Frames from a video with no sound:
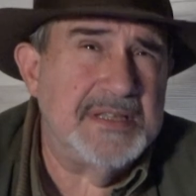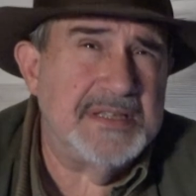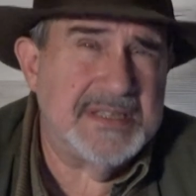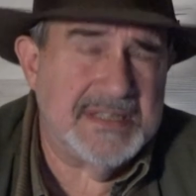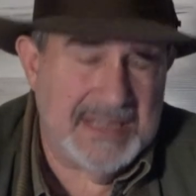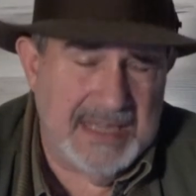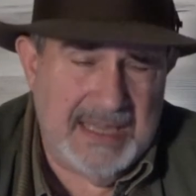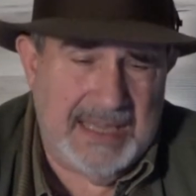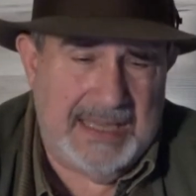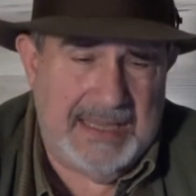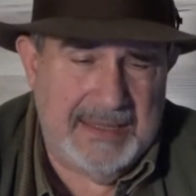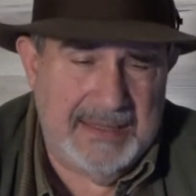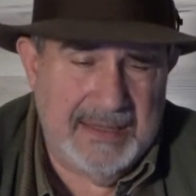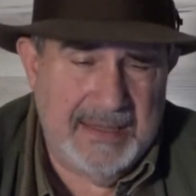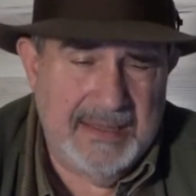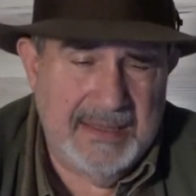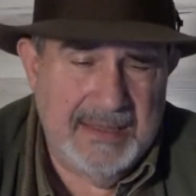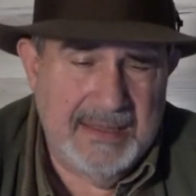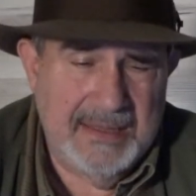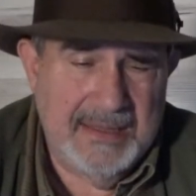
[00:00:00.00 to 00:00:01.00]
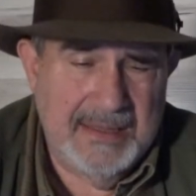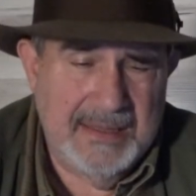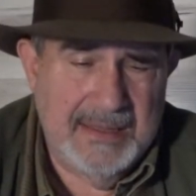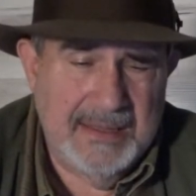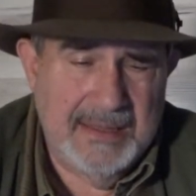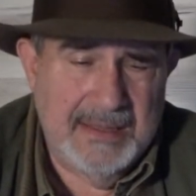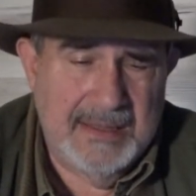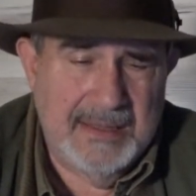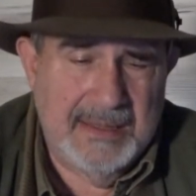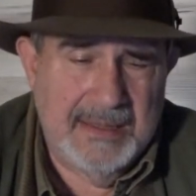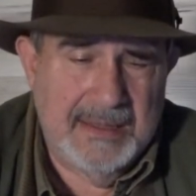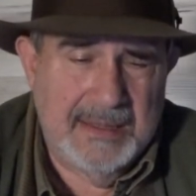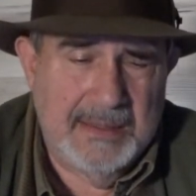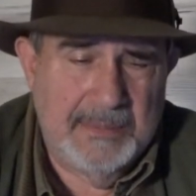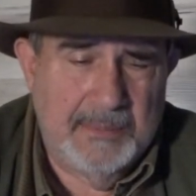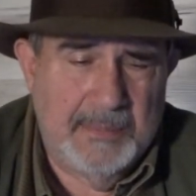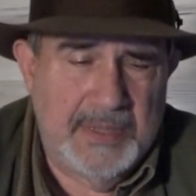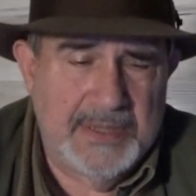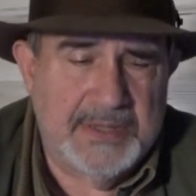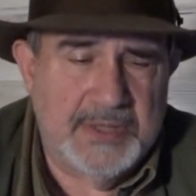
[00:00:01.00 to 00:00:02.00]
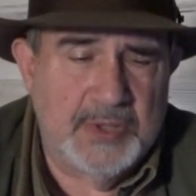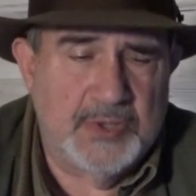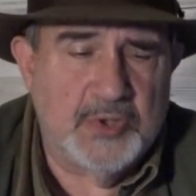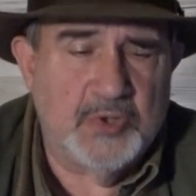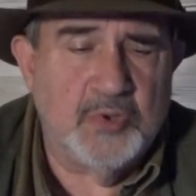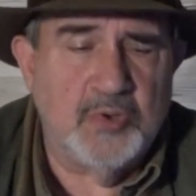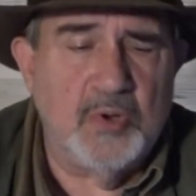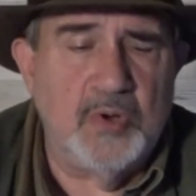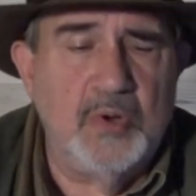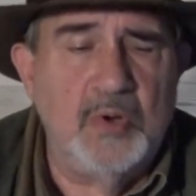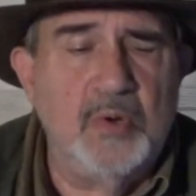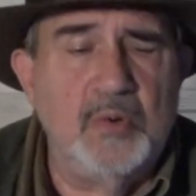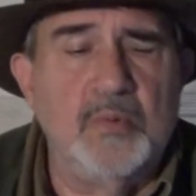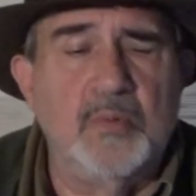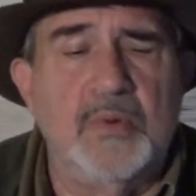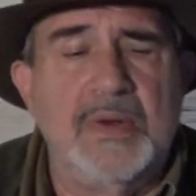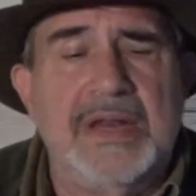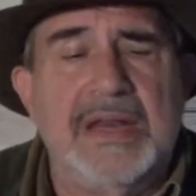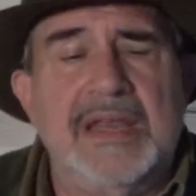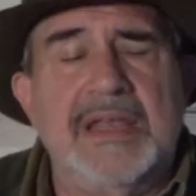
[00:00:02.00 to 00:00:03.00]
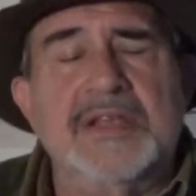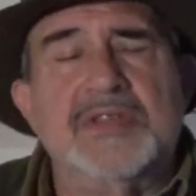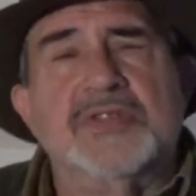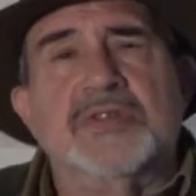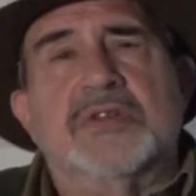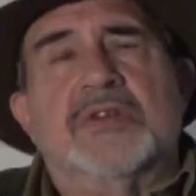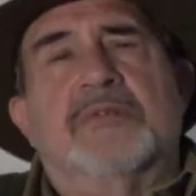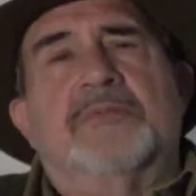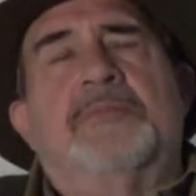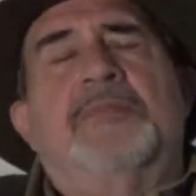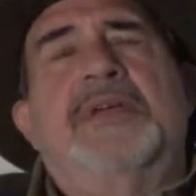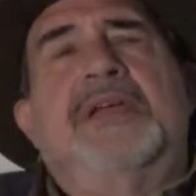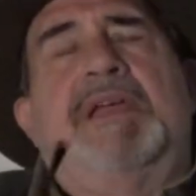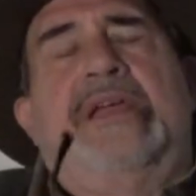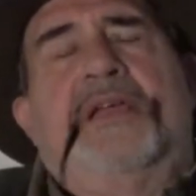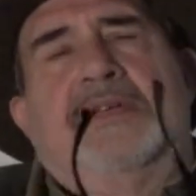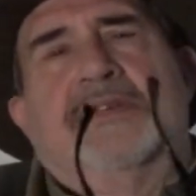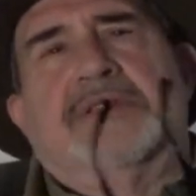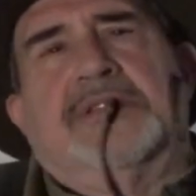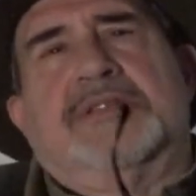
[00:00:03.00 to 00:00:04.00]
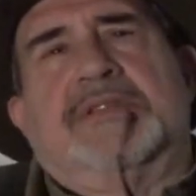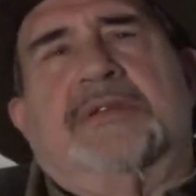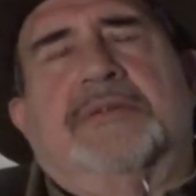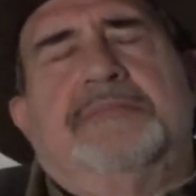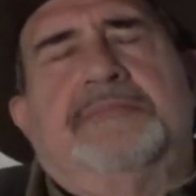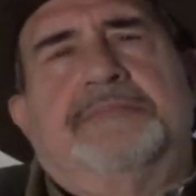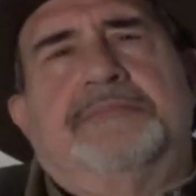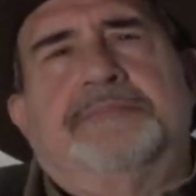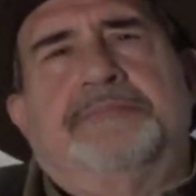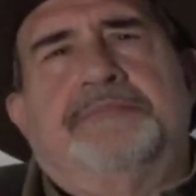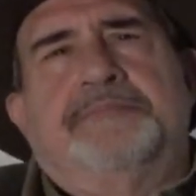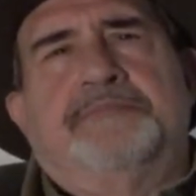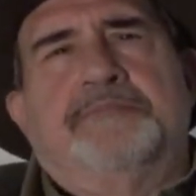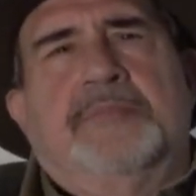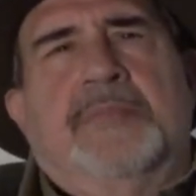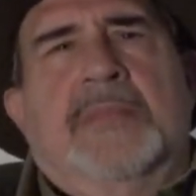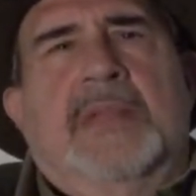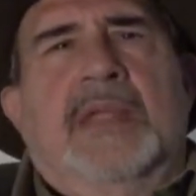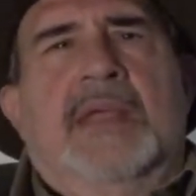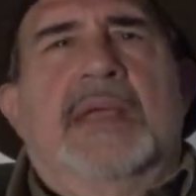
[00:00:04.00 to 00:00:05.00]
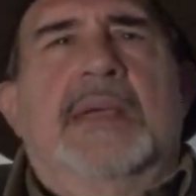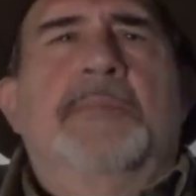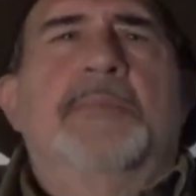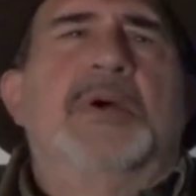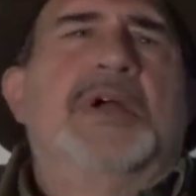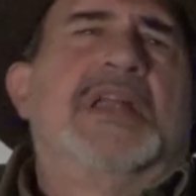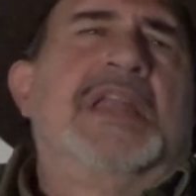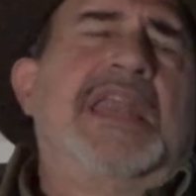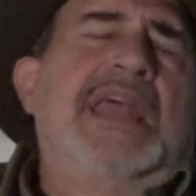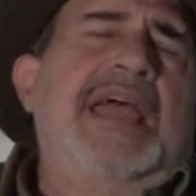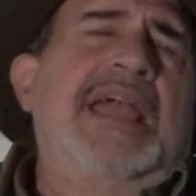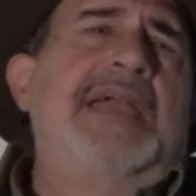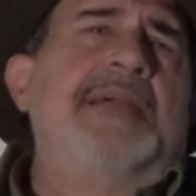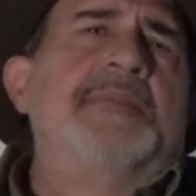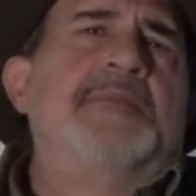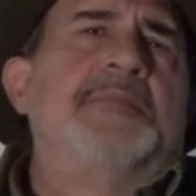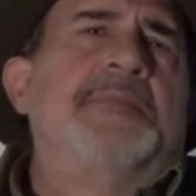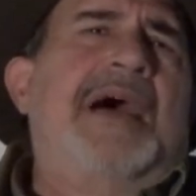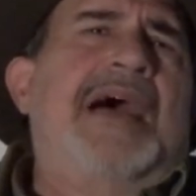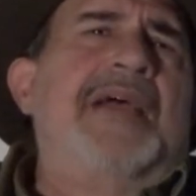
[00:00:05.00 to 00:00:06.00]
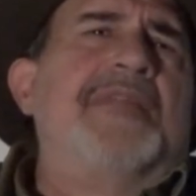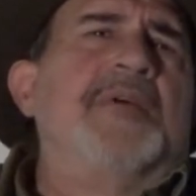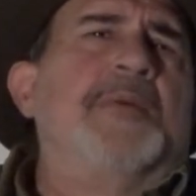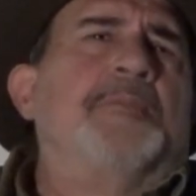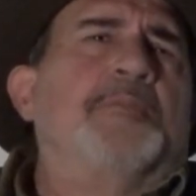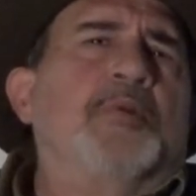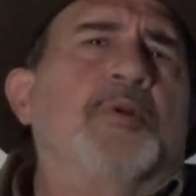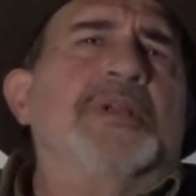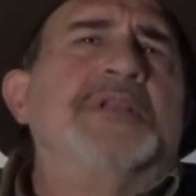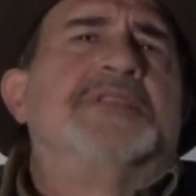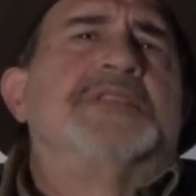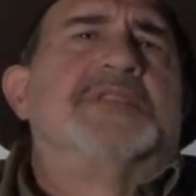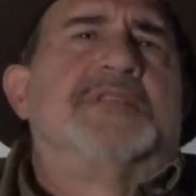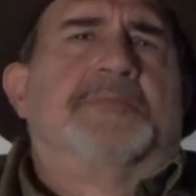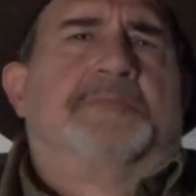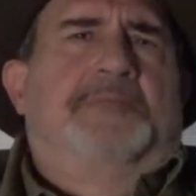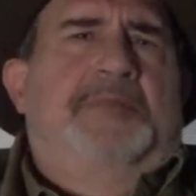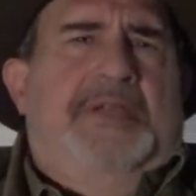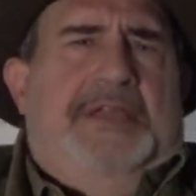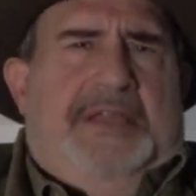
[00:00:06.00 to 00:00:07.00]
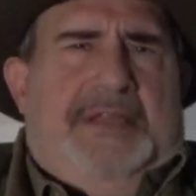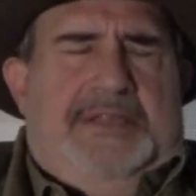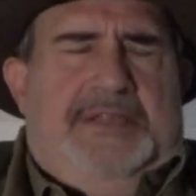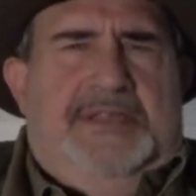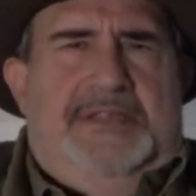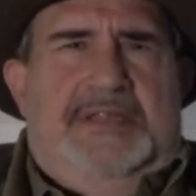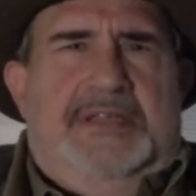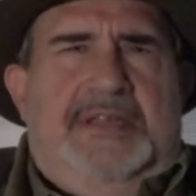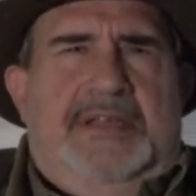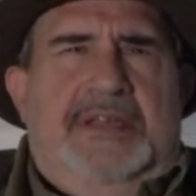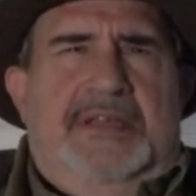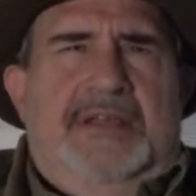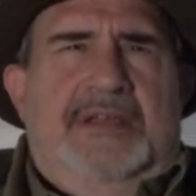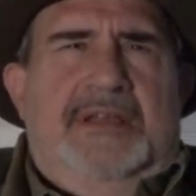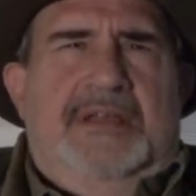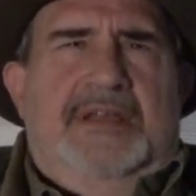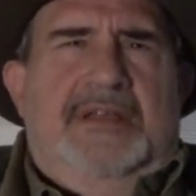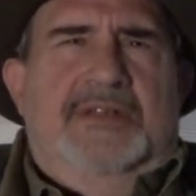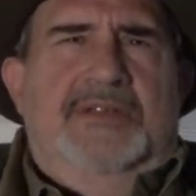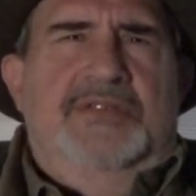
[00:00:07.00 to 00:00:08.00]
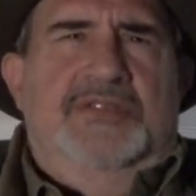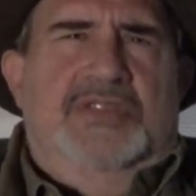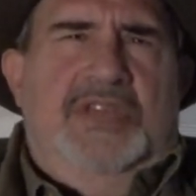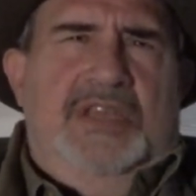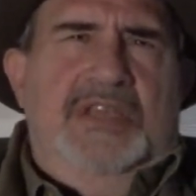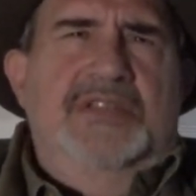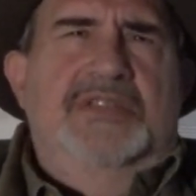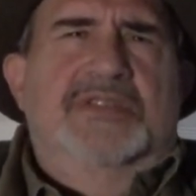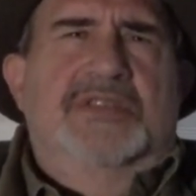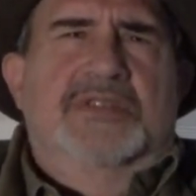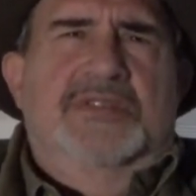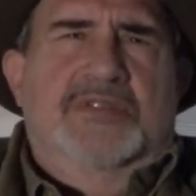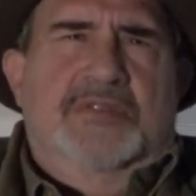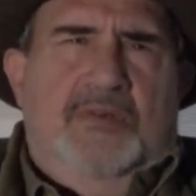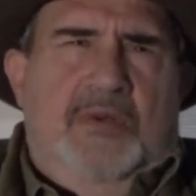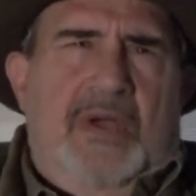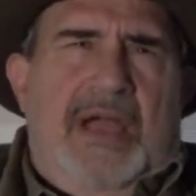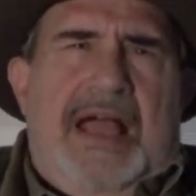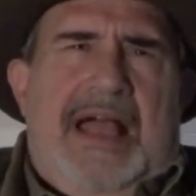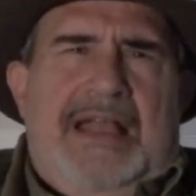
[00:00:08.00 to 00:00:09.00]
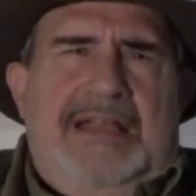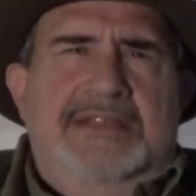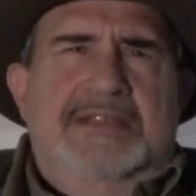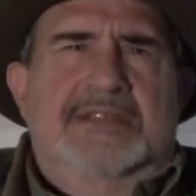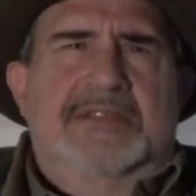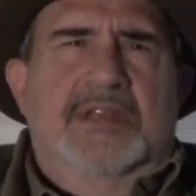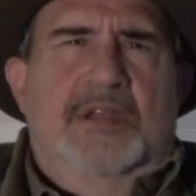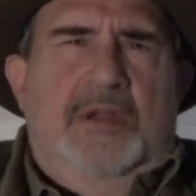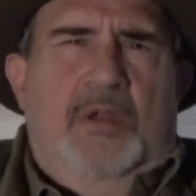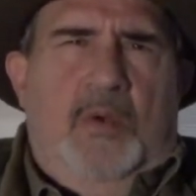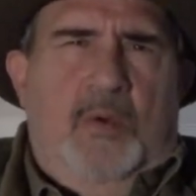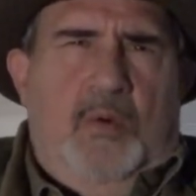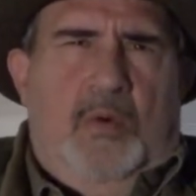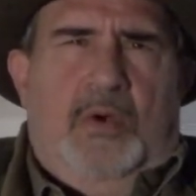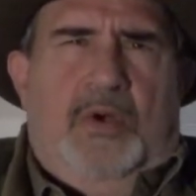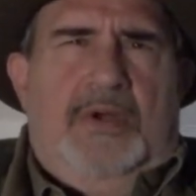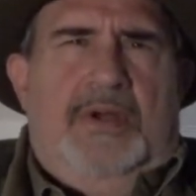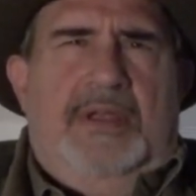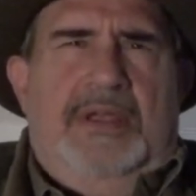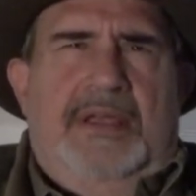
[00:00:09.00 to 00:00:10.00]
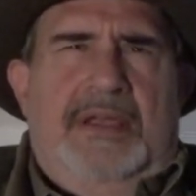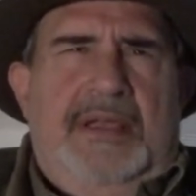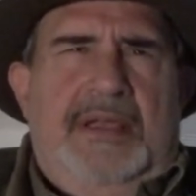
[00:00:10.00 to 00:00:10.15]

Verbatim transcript: seen but the true religion of peace, proclaimed by the Prince of Peace, Jesus Christ the Lord,